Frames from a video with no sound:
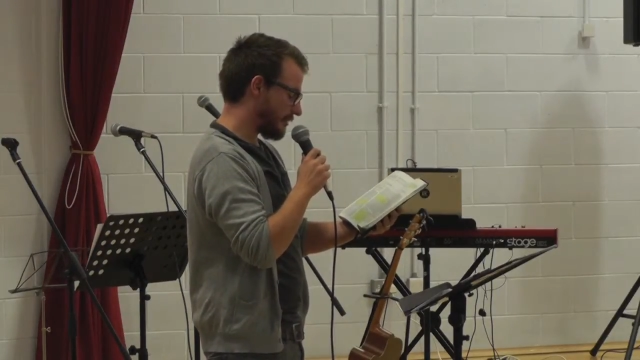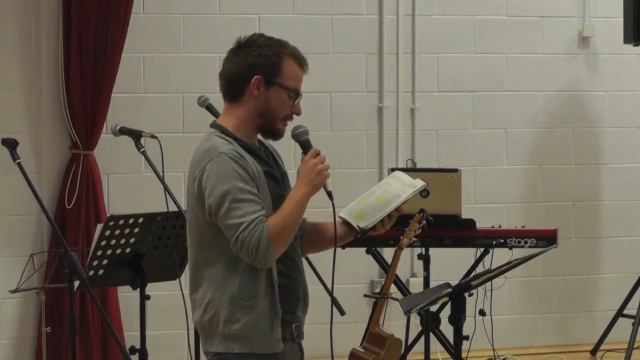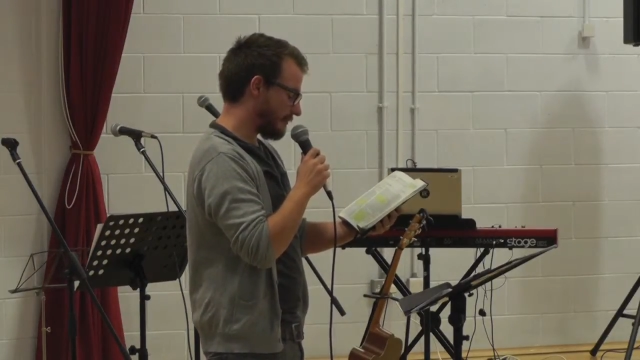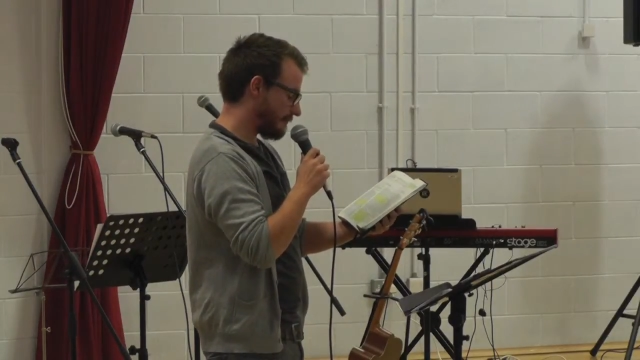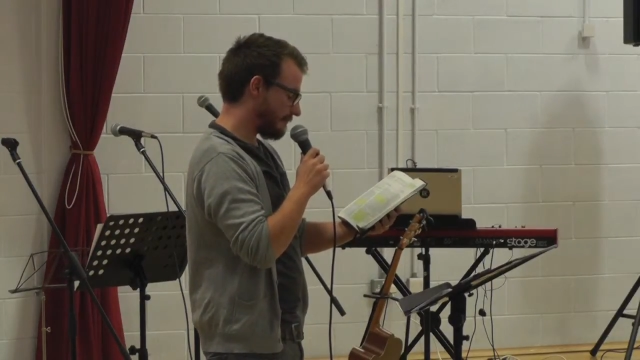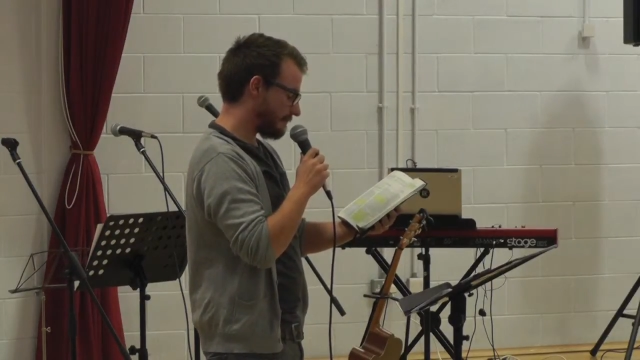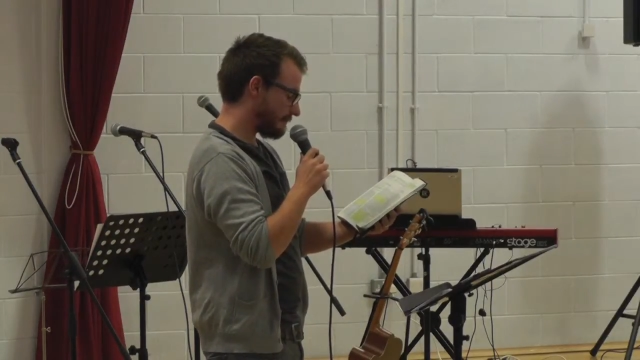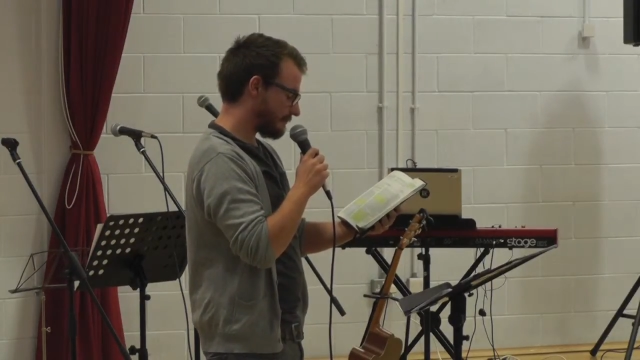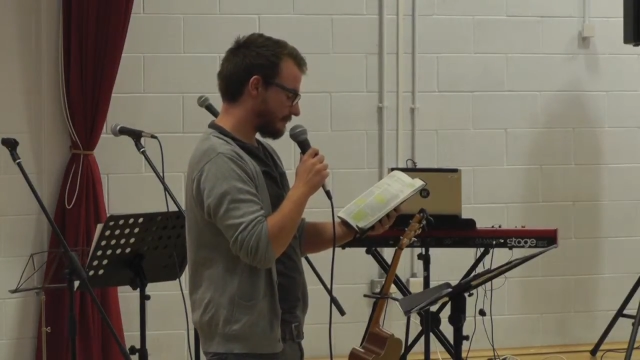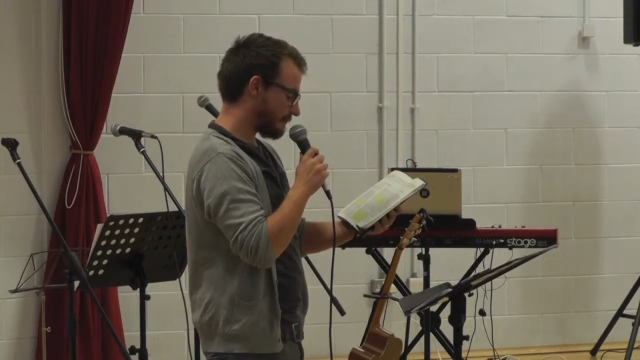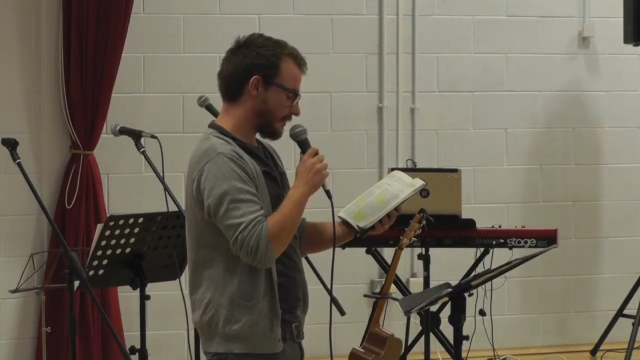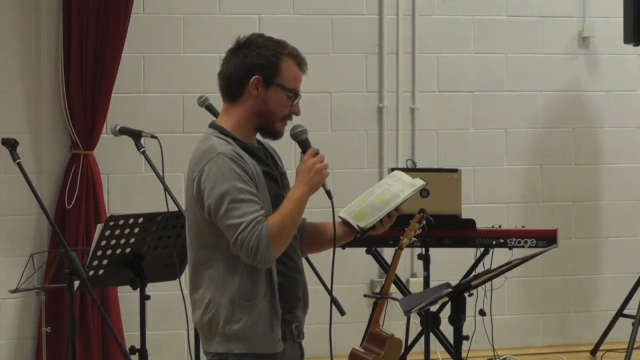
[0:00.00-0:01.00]
me
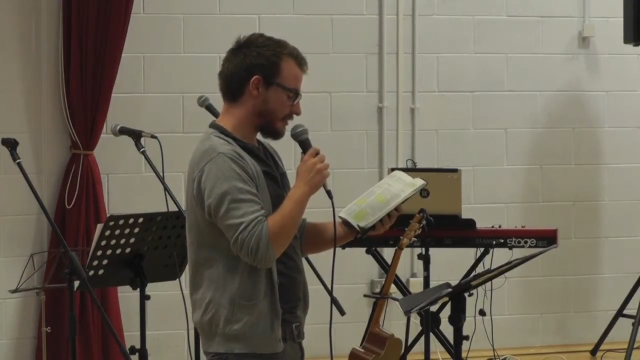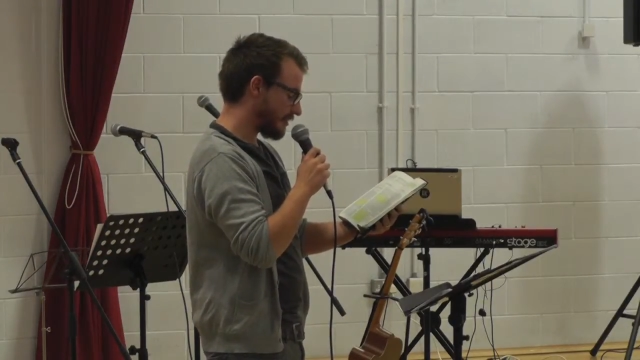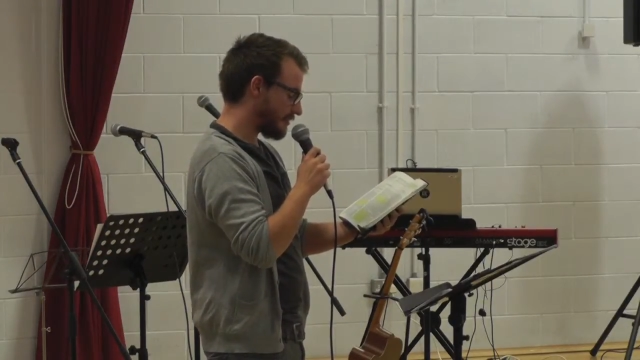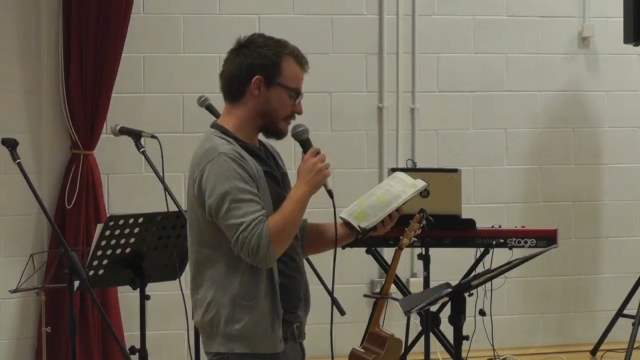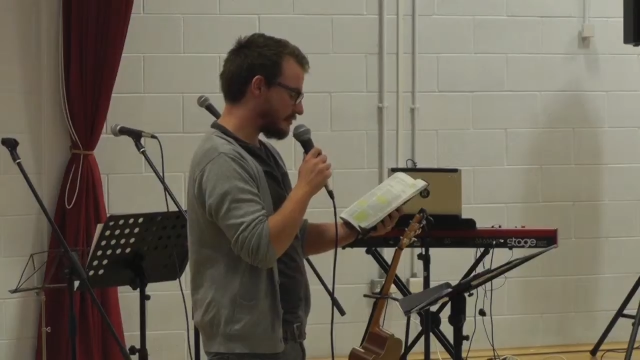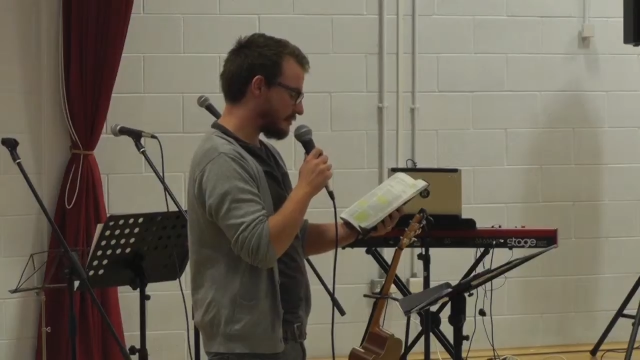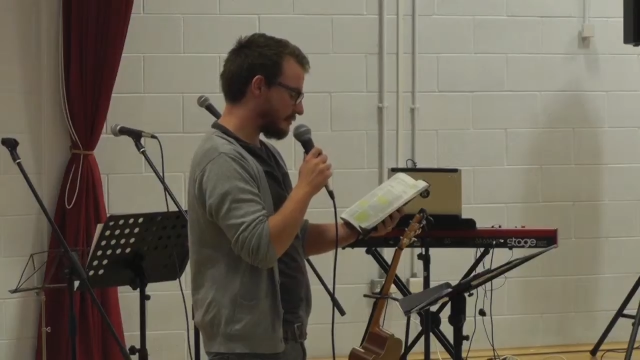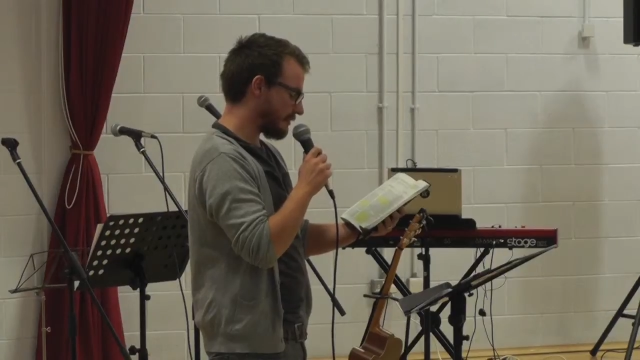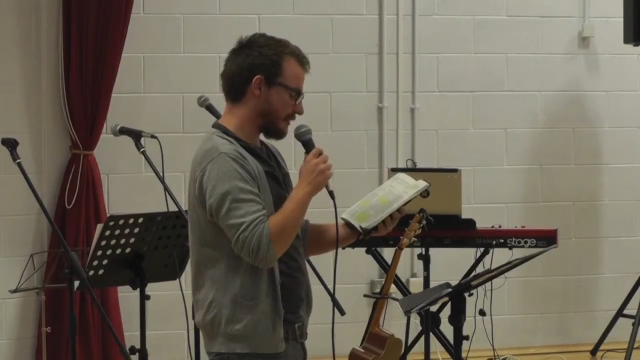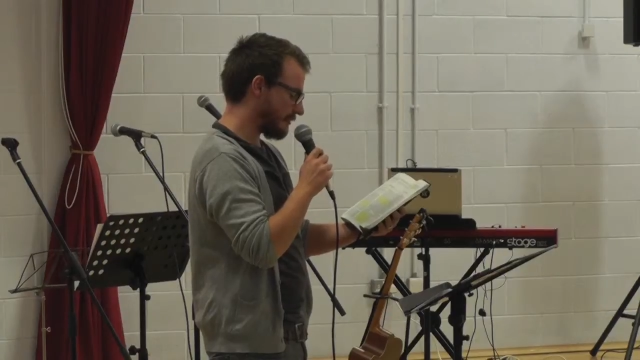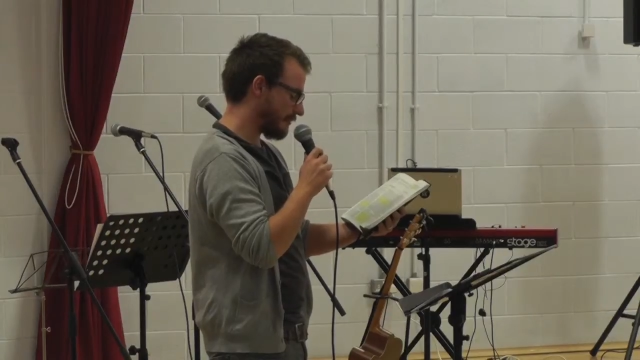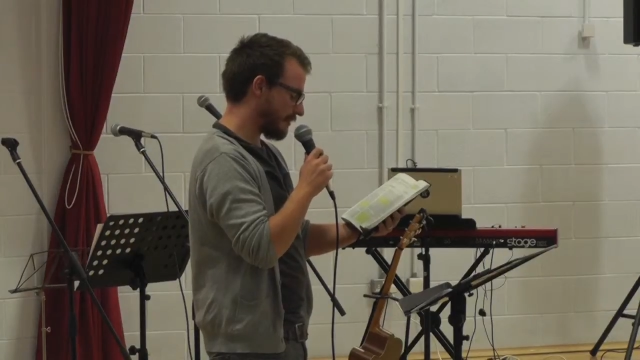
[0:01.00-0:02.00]
and said, "Do not
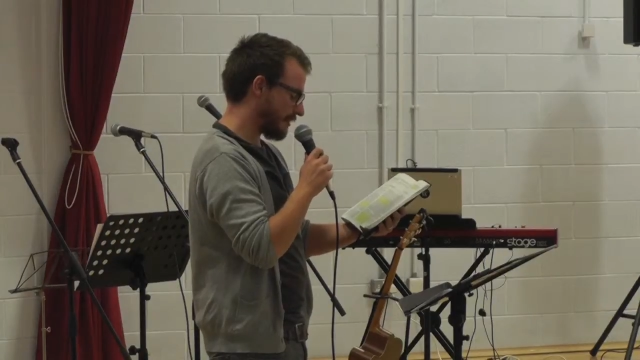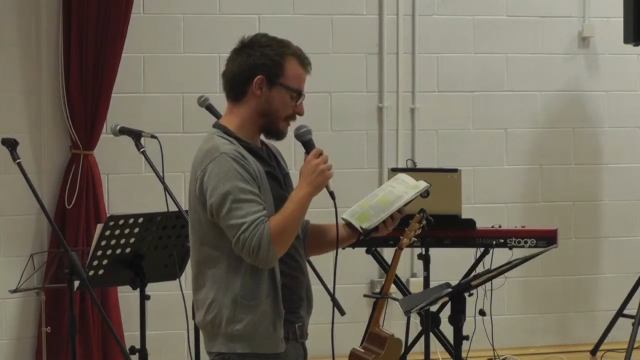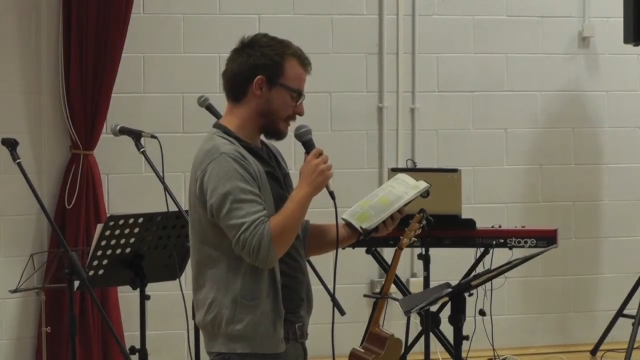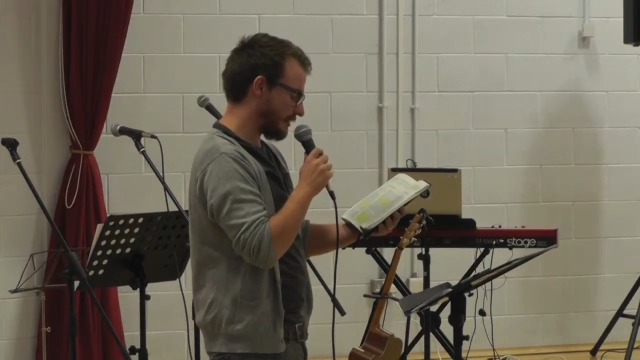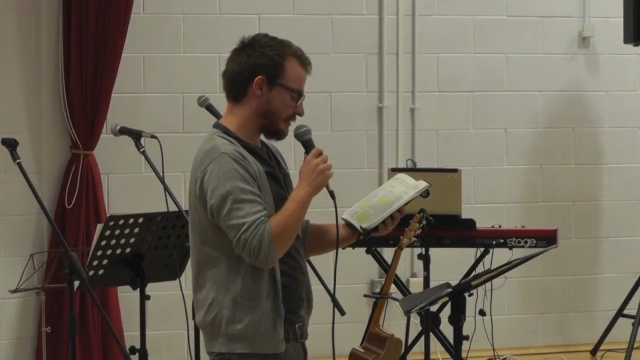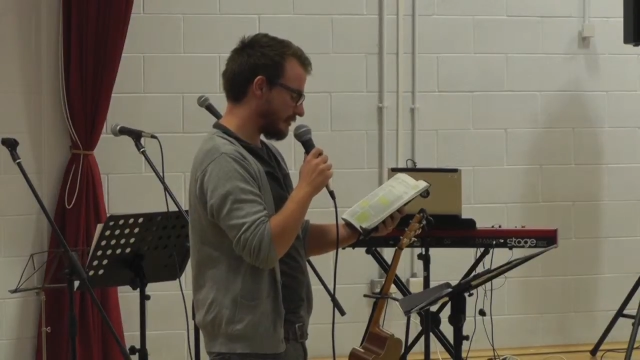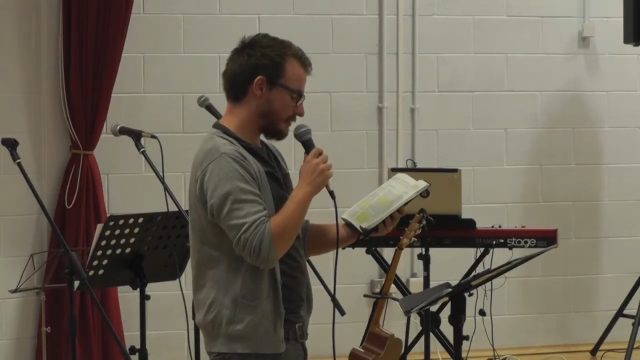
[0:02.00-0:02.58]
be afraid.